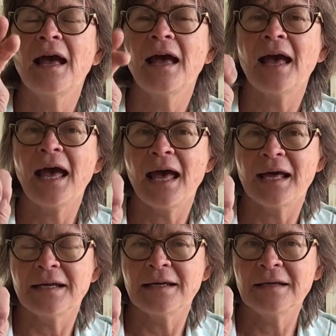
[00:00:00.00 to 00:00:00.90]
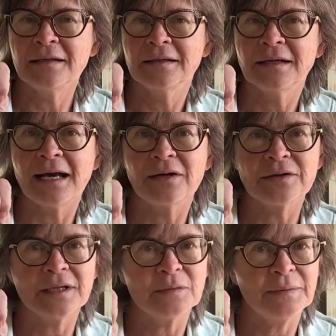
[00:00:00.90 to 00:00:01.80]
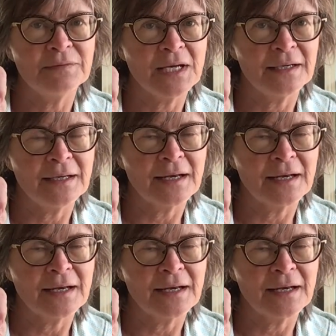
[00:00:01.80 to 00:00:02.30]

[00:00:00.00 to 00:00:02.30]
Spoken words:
N. I don't think we've done